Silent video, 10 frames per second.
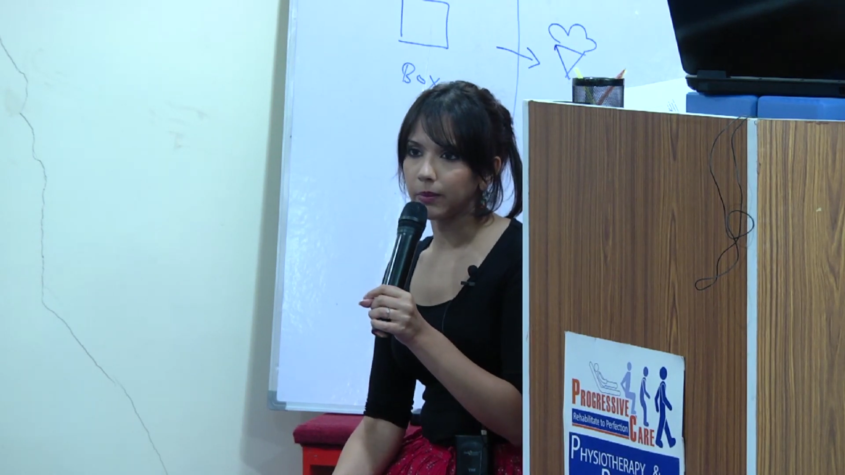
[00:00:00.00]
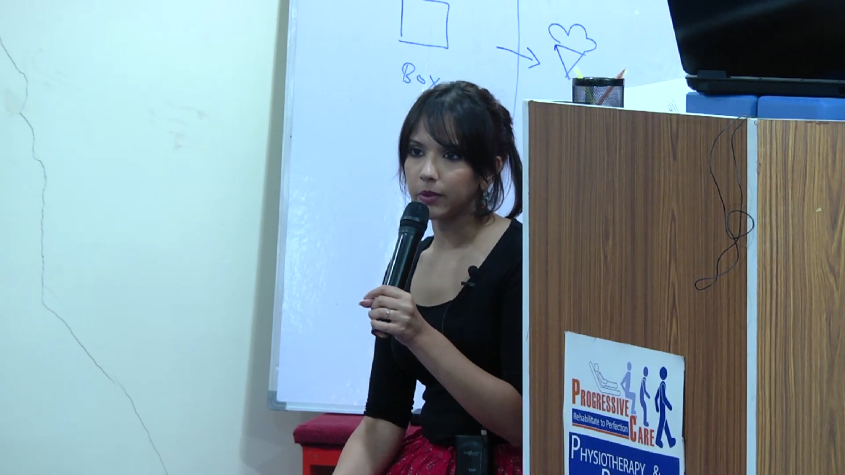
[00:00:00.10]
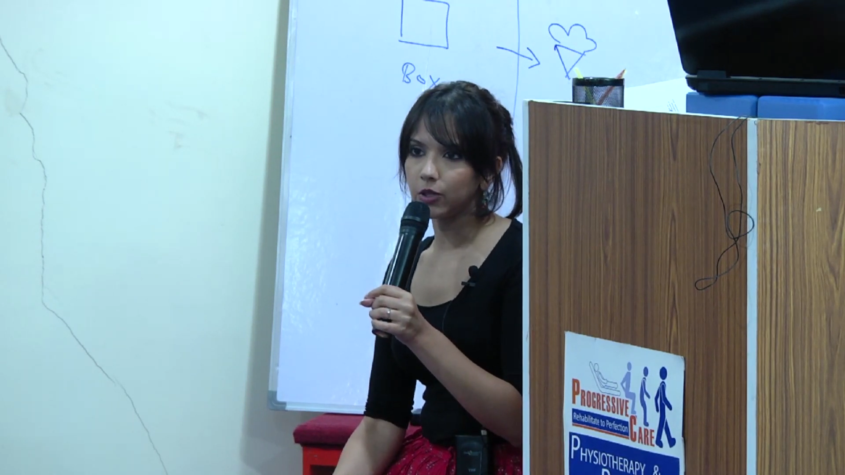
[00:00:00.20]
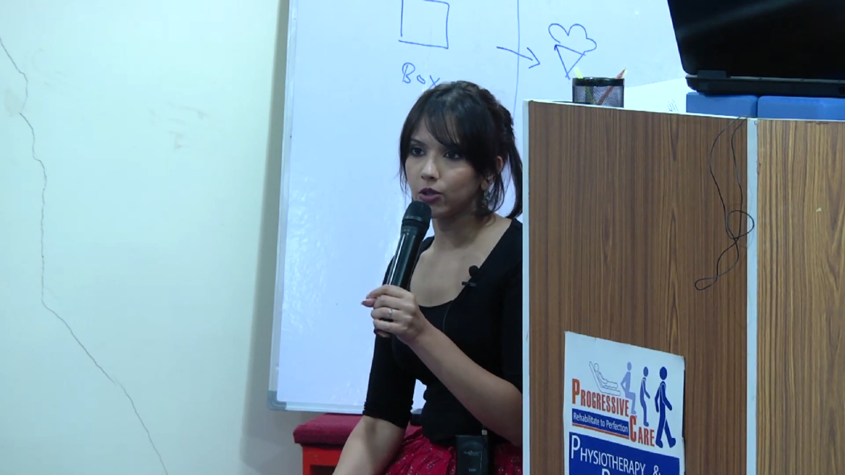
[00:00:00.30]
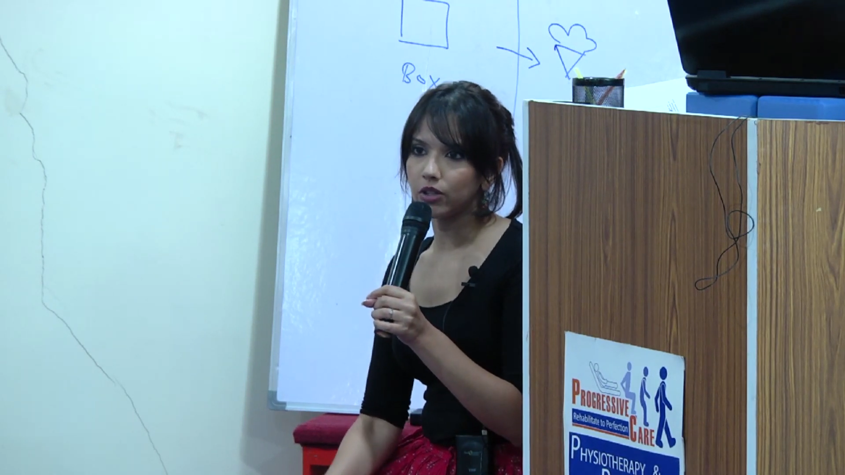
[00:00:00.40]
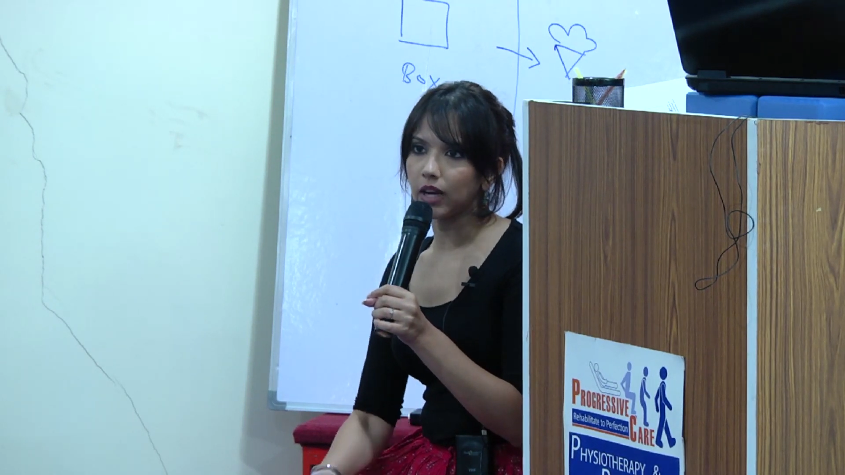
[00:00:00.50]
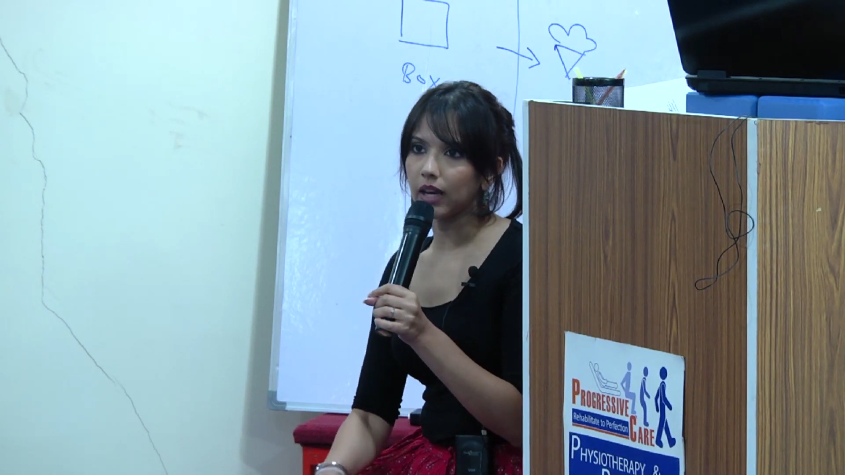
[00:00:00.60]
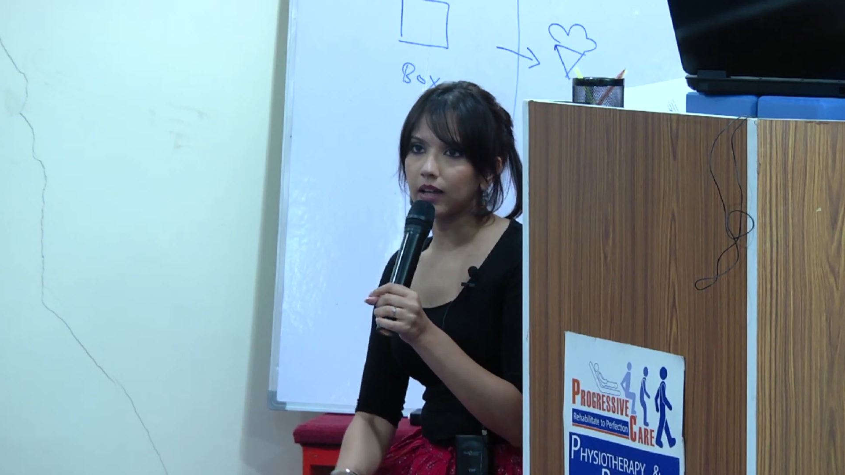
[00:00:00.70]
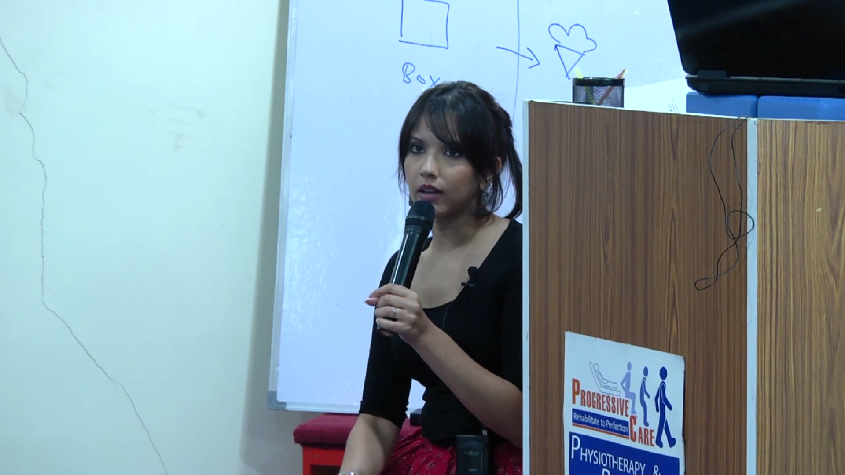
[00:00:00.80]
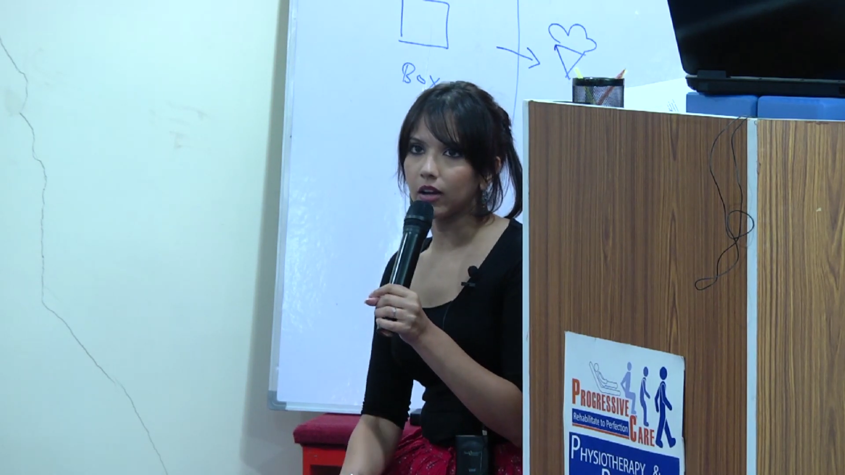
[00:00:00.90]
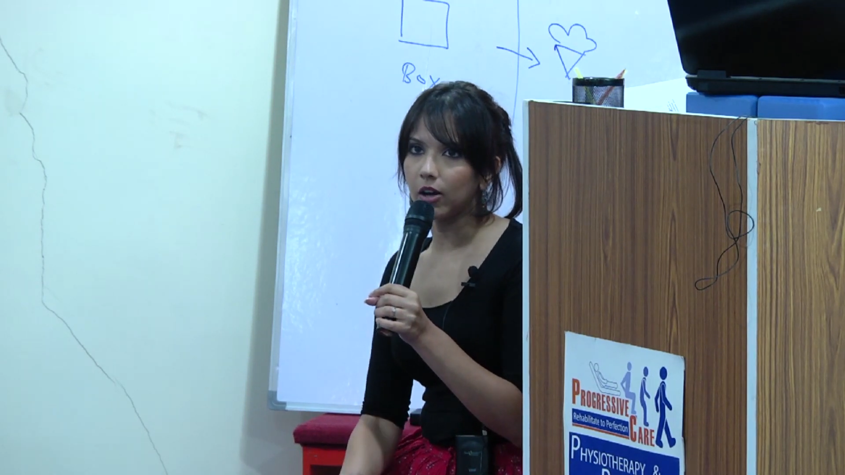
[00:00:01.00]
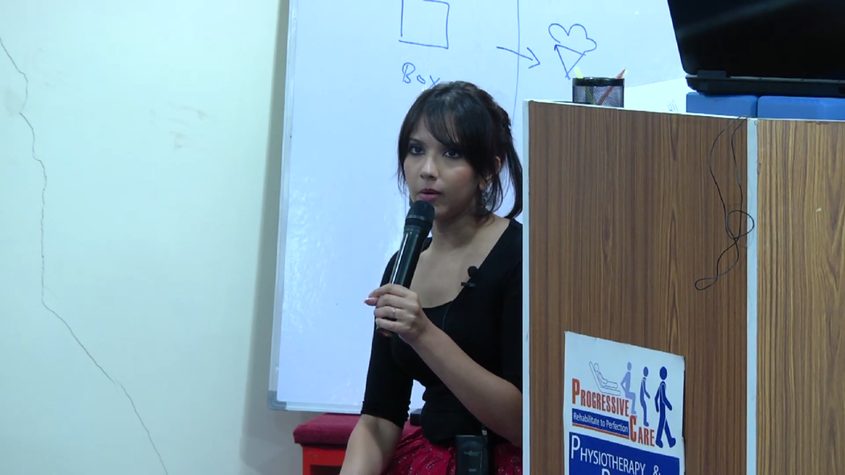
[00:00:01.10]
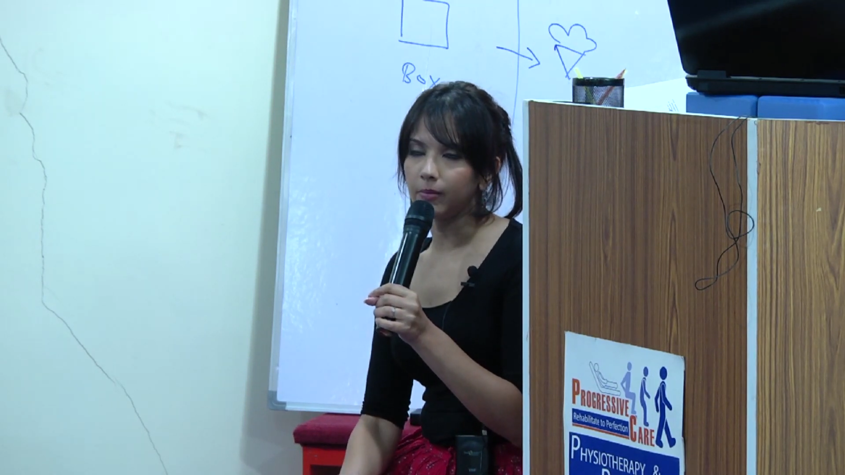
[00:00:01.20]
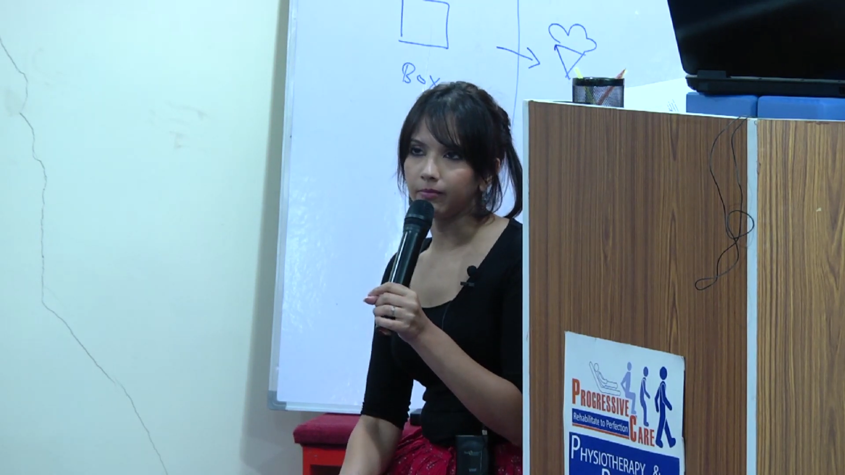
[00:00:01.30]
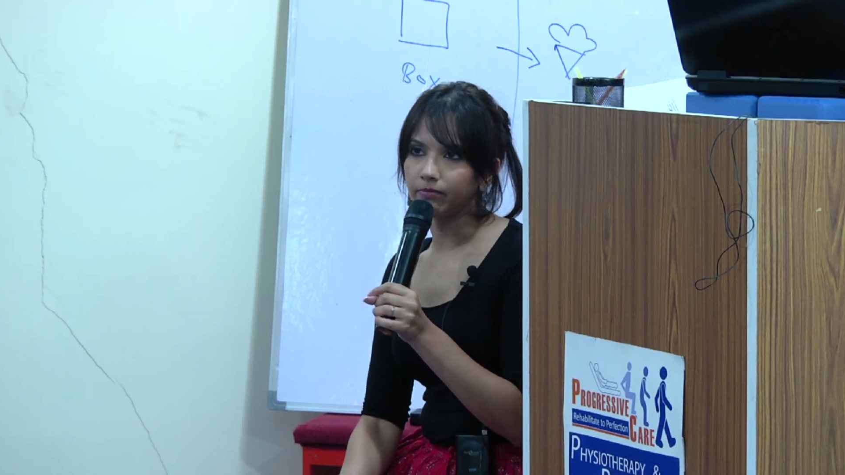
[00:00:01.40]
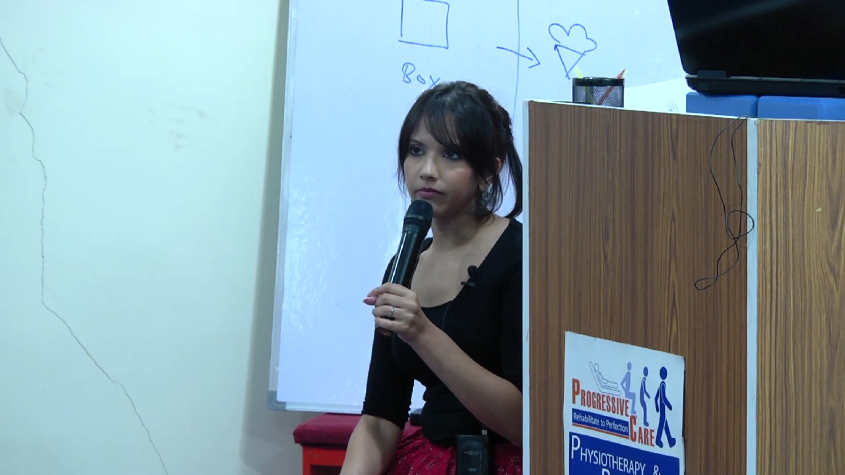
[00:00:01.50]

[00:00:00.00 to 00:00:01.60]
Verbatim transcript: maybe you could take um,